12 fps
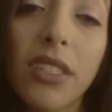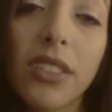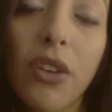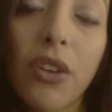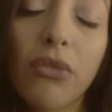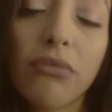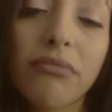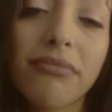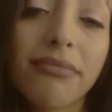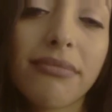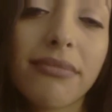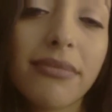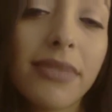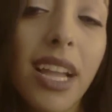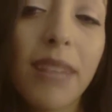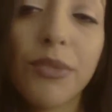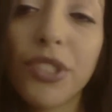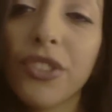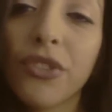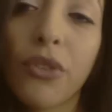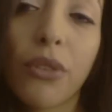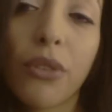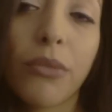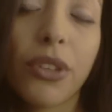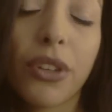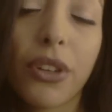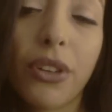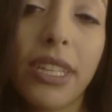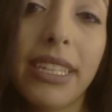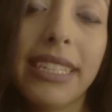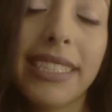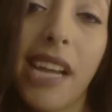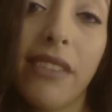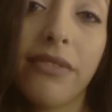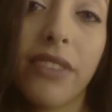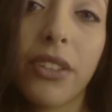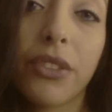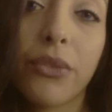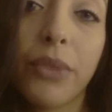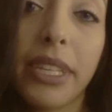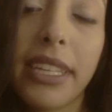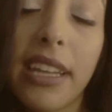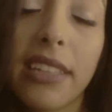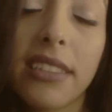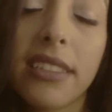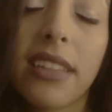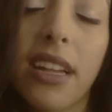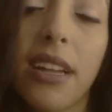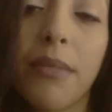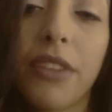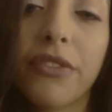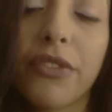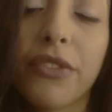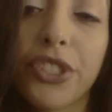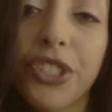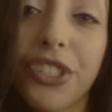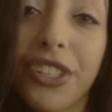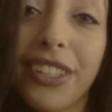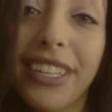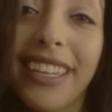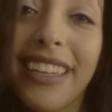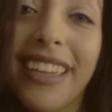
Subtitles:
So I'm just a normal girl. I like to have fun on the weekends. Unfortunately,